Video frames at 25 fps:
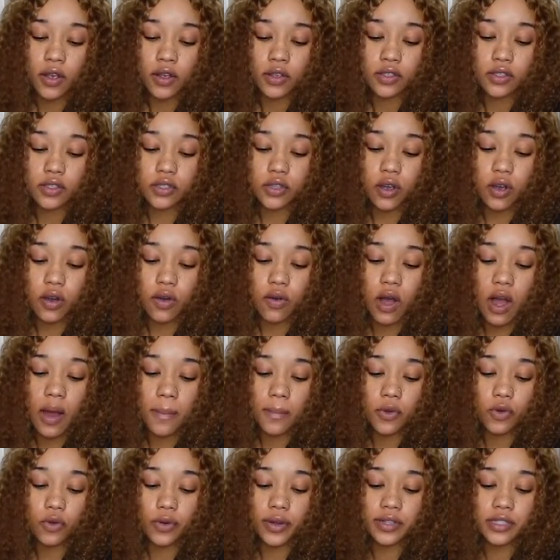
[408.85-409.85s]
So
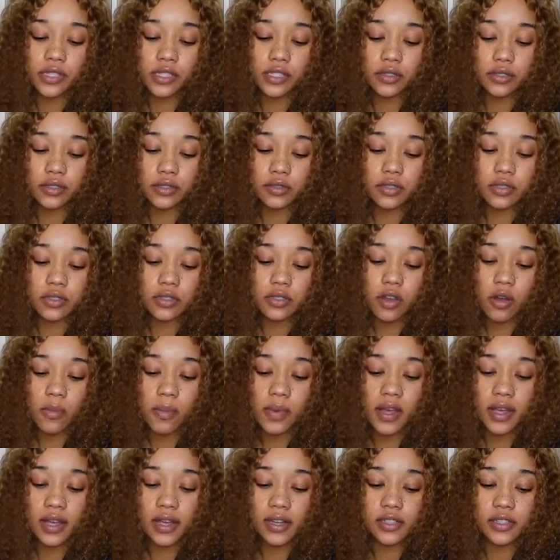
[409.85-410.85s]
I'm going to use this on
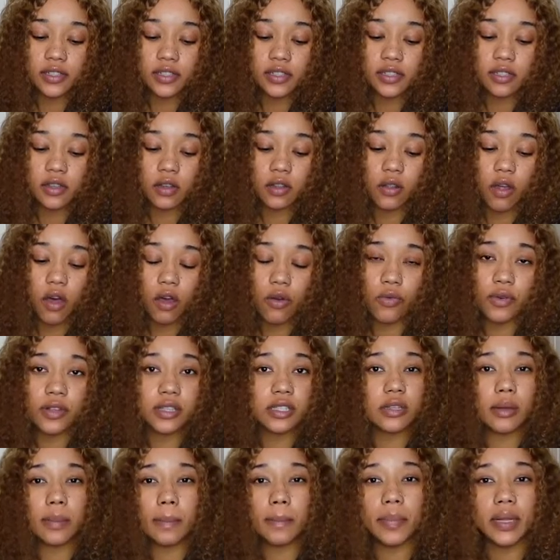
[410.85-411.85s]
my edges along with
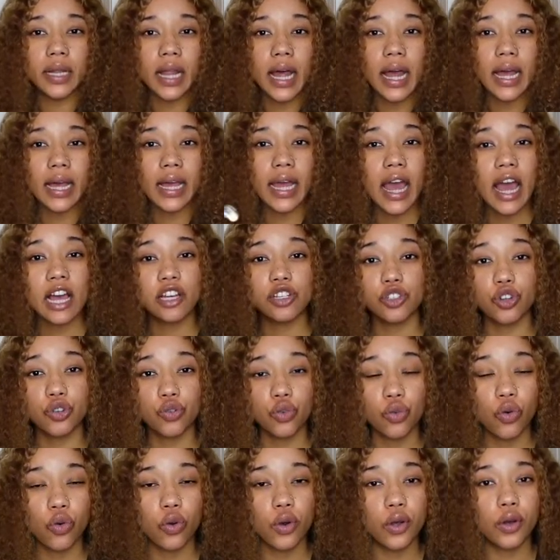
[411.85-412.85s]
some black
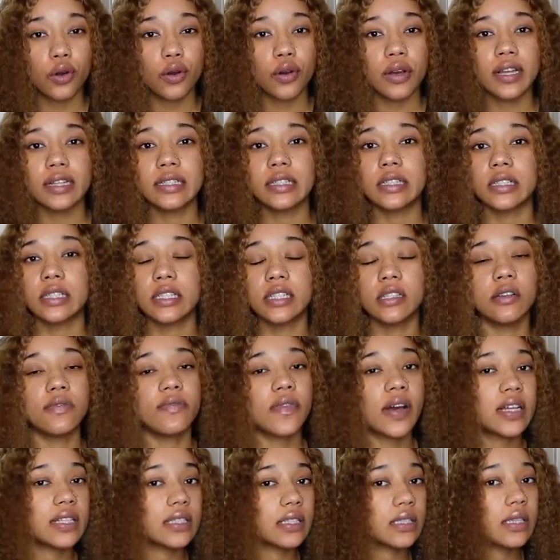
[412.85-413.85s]
castor oil and see if
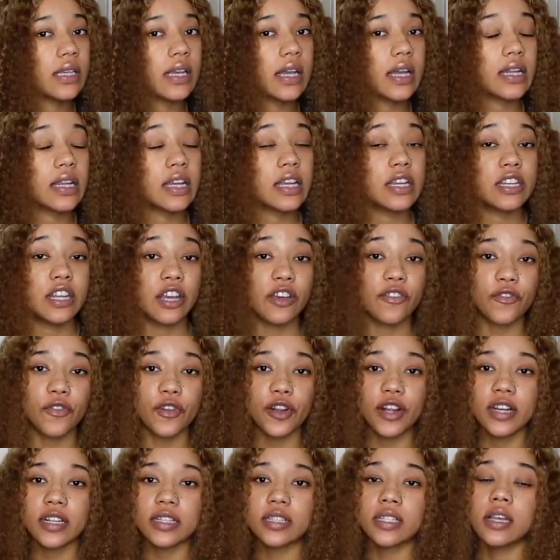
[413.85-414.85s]
I see any
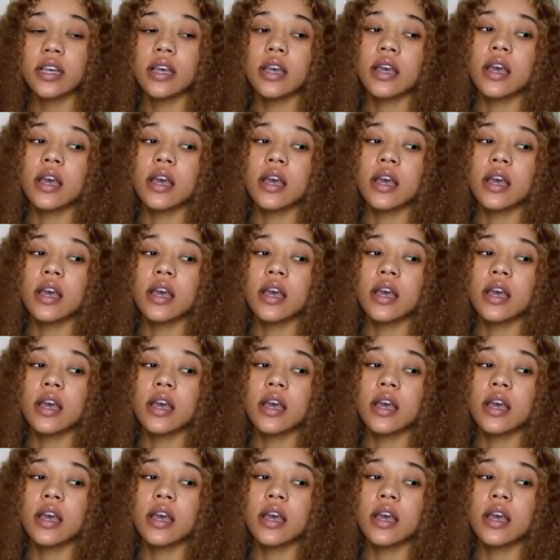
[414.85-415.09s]
difference